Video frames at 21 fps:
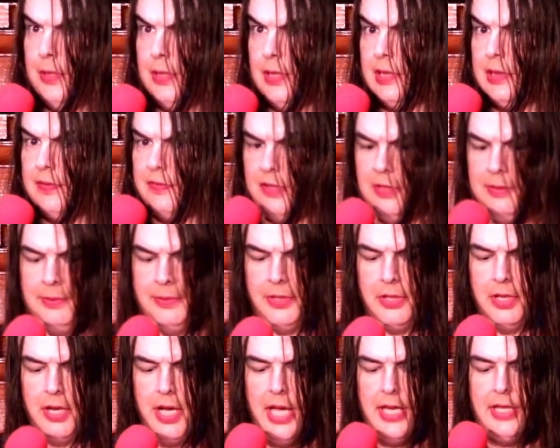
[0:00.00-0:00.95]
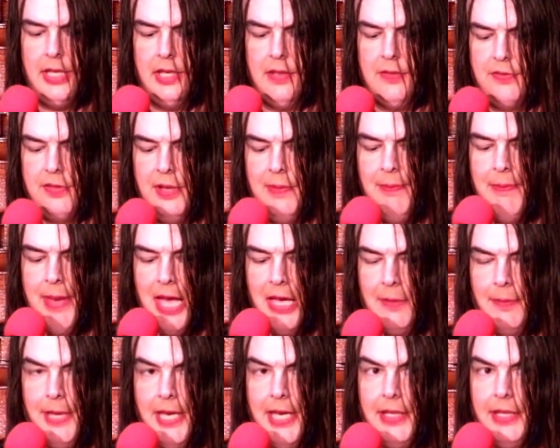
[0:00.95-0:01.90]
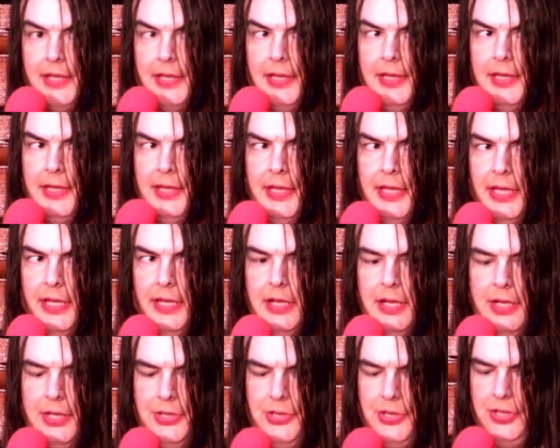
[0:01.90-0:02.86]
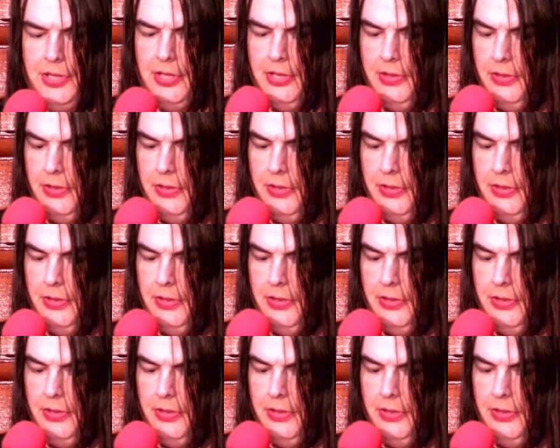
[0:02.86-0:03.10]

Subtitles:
from her hiking frame backpack, an unchewed